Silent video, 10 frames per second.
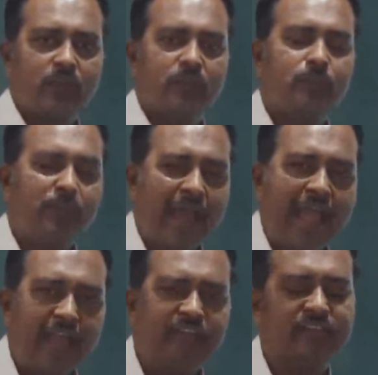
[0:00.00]
the
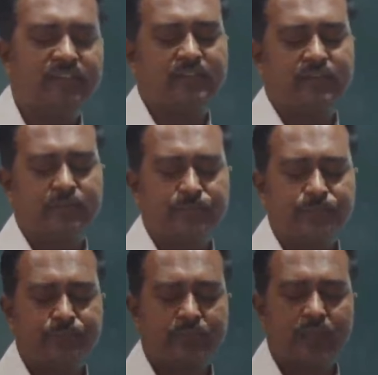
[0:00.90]
banks
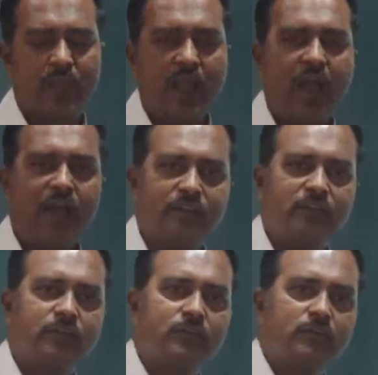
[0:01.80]

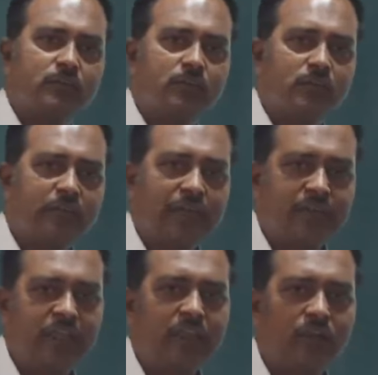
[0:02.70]
are
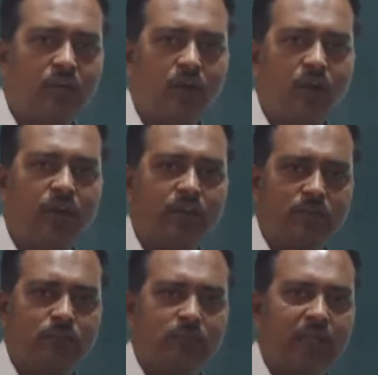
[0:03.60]
getting
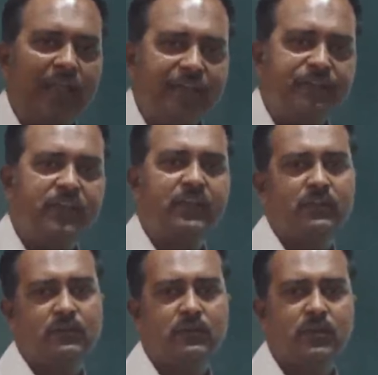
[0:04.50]
or
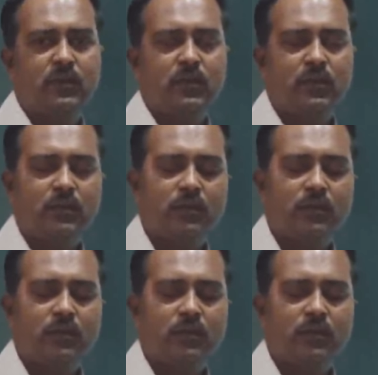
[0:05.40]
collecting